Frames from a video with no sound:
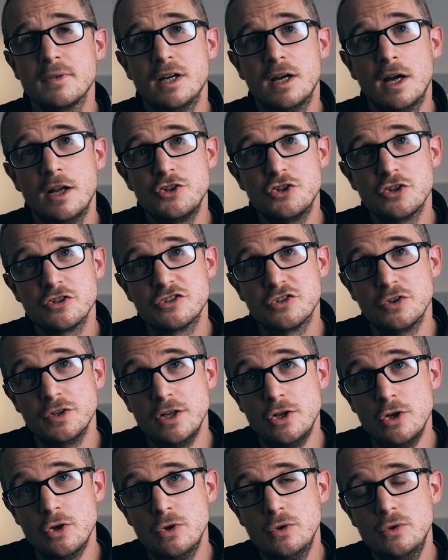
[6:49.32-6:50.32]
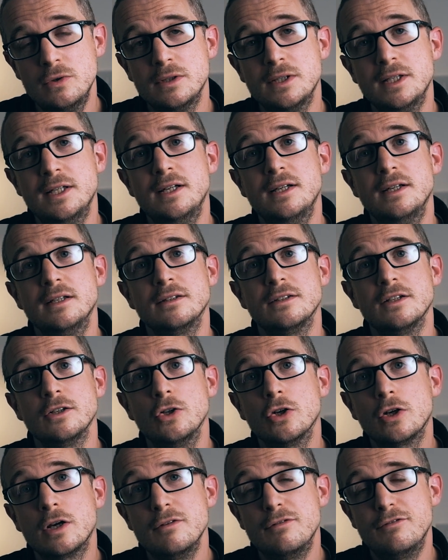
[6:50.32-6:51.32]
And just so you know, the
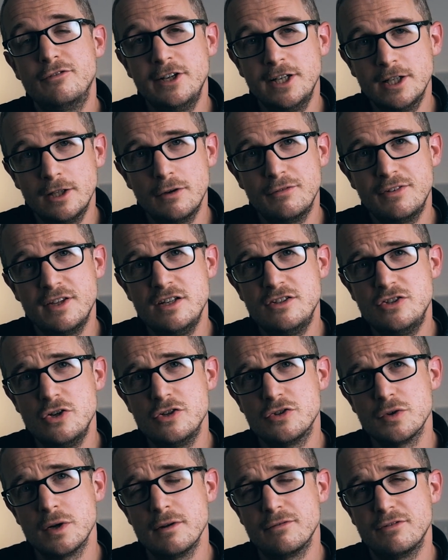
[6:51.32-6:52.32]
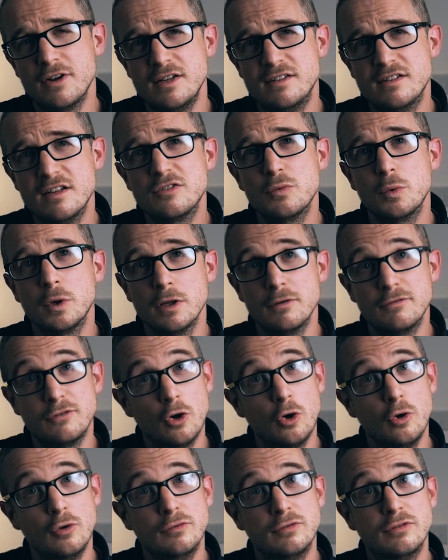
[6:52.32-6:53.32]
look and feel of these user interfaces will
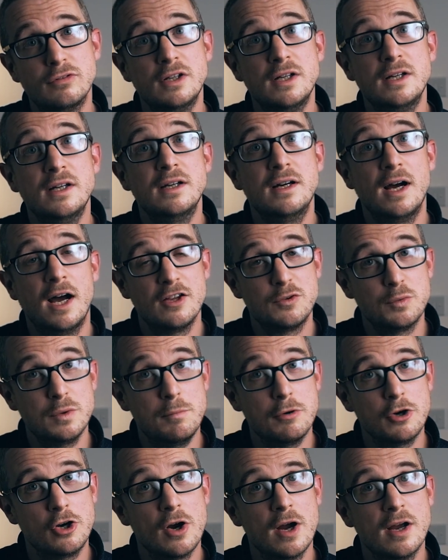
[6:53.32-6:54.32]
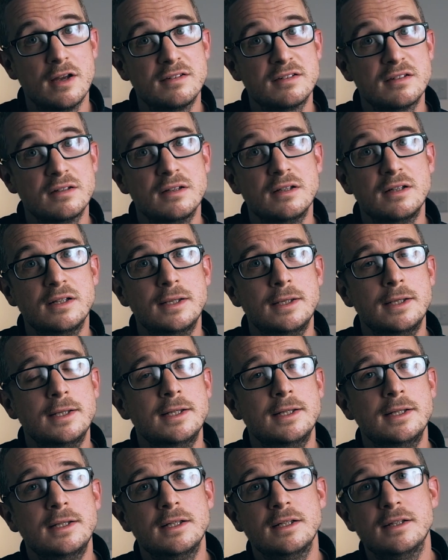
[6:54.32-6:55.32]
evolve as we progress.
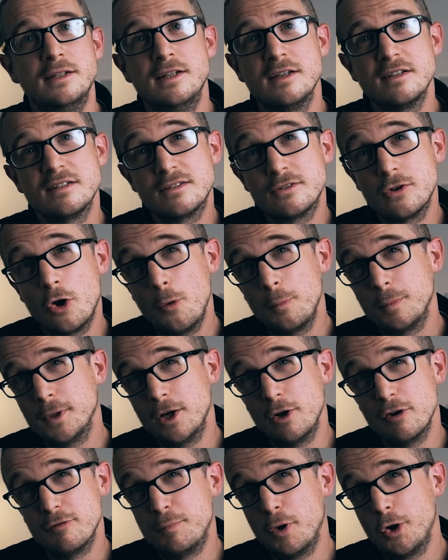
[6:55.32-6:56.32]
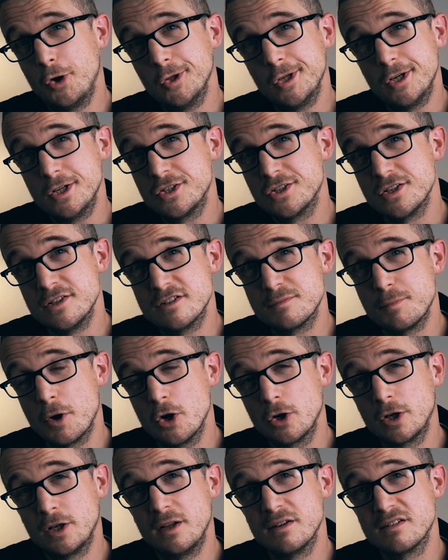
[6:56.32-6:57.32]
This top layer of polish and
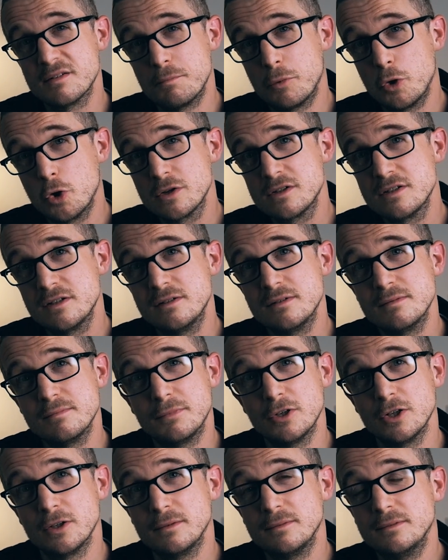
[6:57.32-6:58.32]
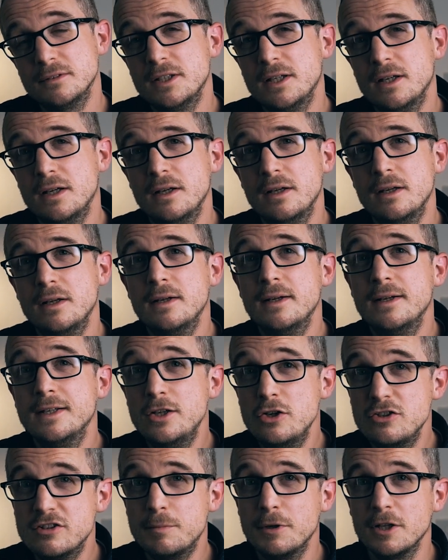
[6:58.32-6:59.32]
sparkle is important, but
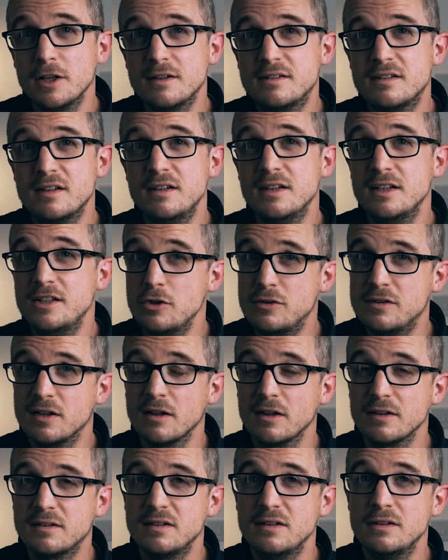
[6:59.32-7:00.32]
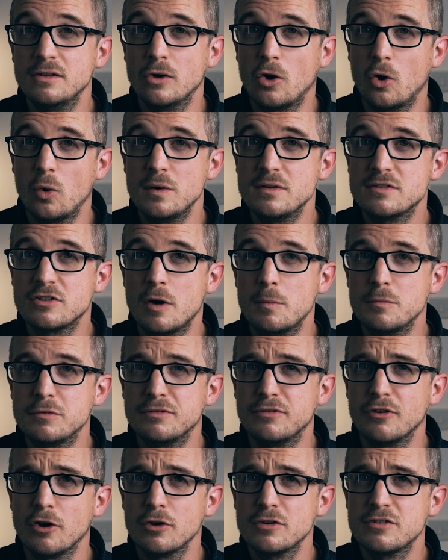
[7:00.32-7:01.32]
usability and utility always comes
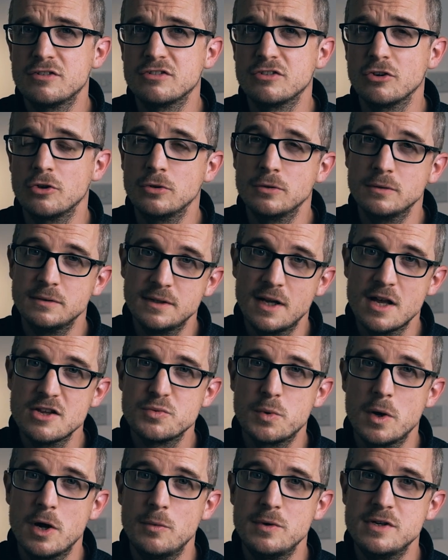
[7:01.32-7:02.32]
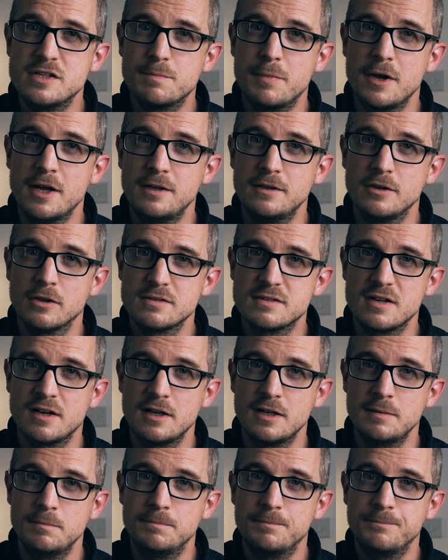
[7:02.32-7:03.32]
first, so that's where we spend our
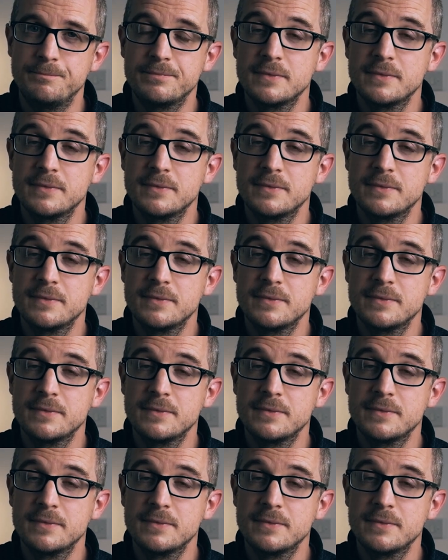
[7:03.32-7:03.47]
time.